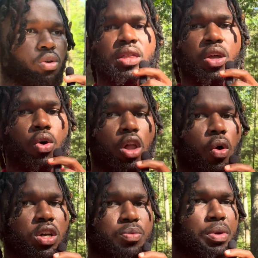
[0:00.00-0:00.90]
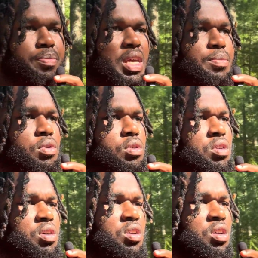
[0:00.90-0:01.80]
There will always be people
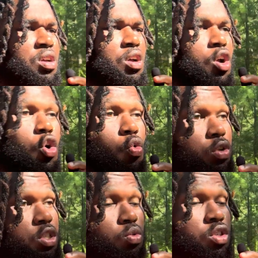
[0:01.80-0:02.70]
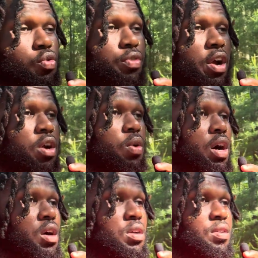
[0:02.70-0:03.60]
who suit you very
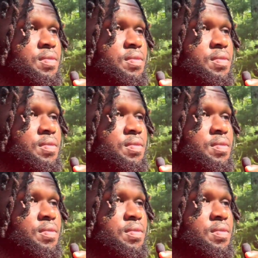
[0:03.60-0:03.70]
well.